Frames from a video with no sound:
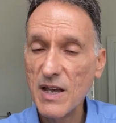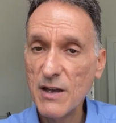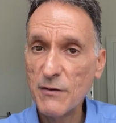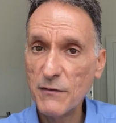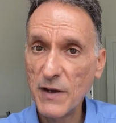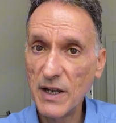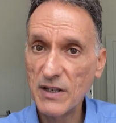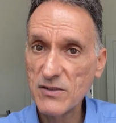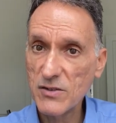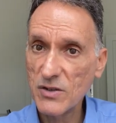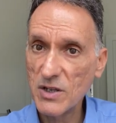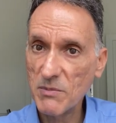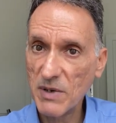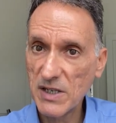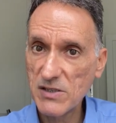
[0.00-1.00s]
Effects on
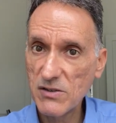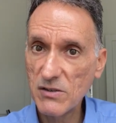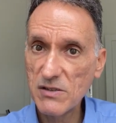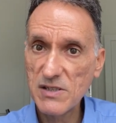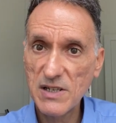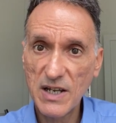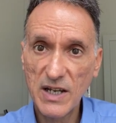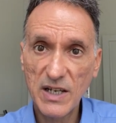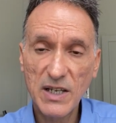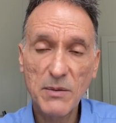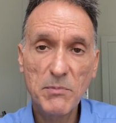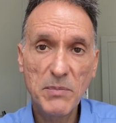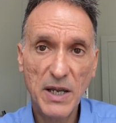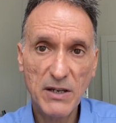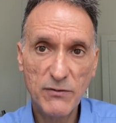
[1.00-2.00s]
the muscles like
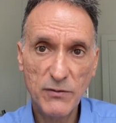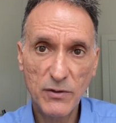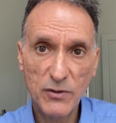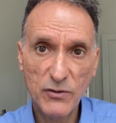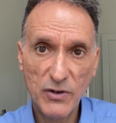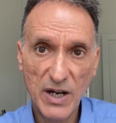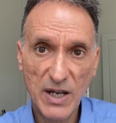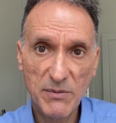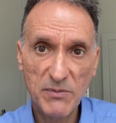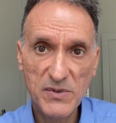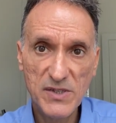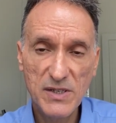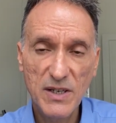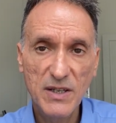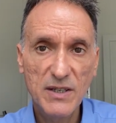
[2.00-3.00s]
painful
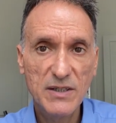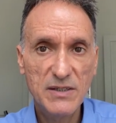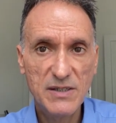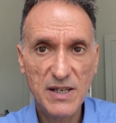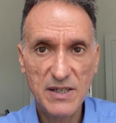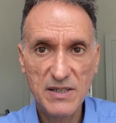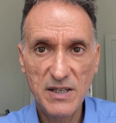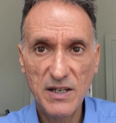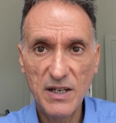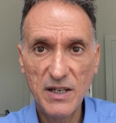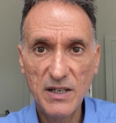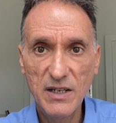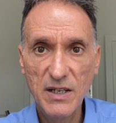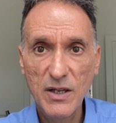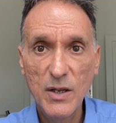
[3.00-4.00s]
cramps,
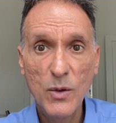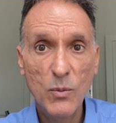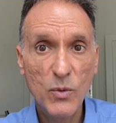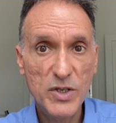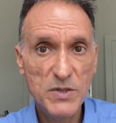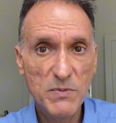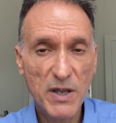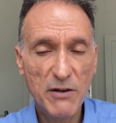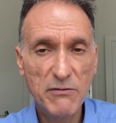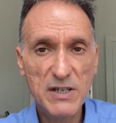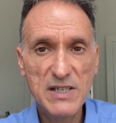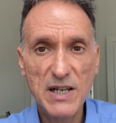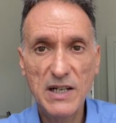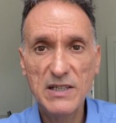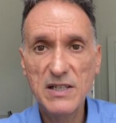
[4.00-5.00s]
tetany, which may
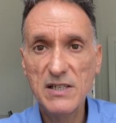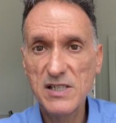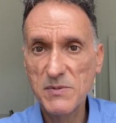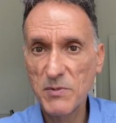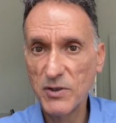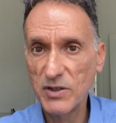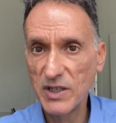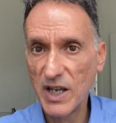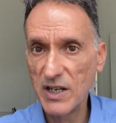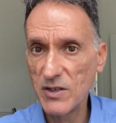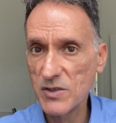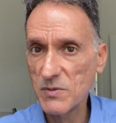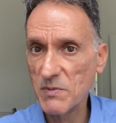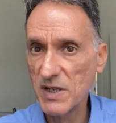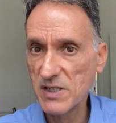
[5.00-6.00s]
result in
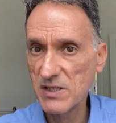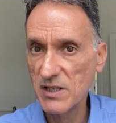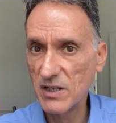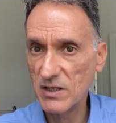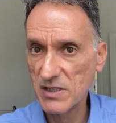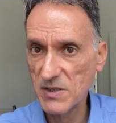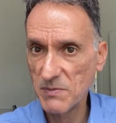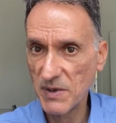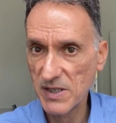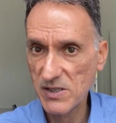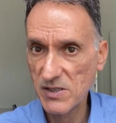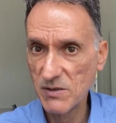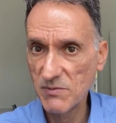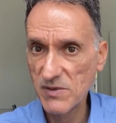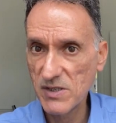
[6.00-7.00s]
spontaneous muscular
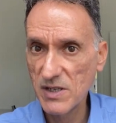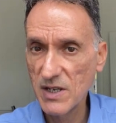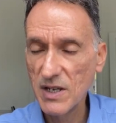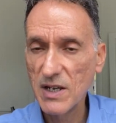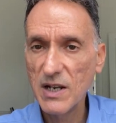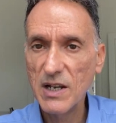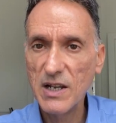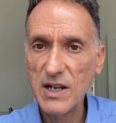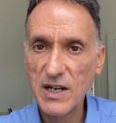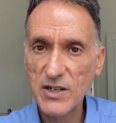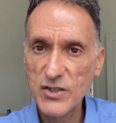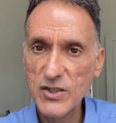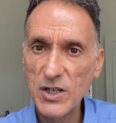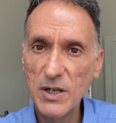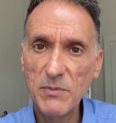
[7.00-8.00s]
spasms,
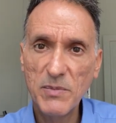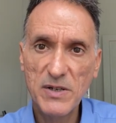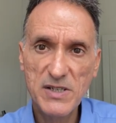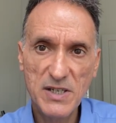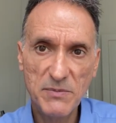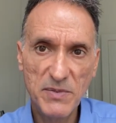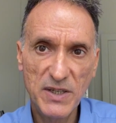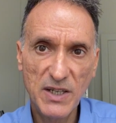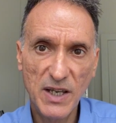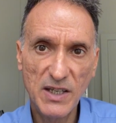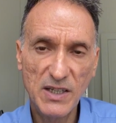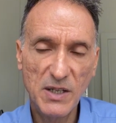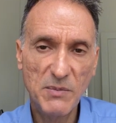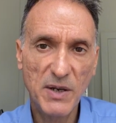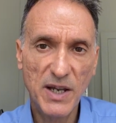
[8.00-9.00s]
largely
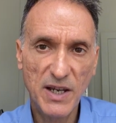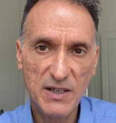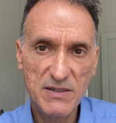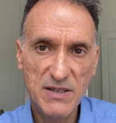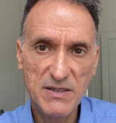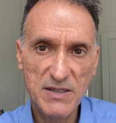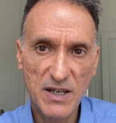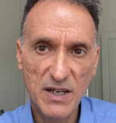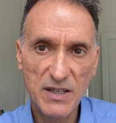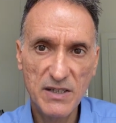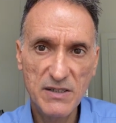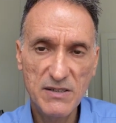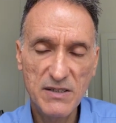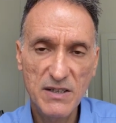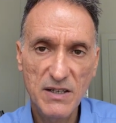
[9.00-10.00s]
precipitated by
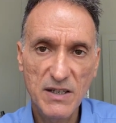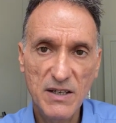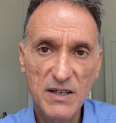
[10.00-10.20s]
exercise,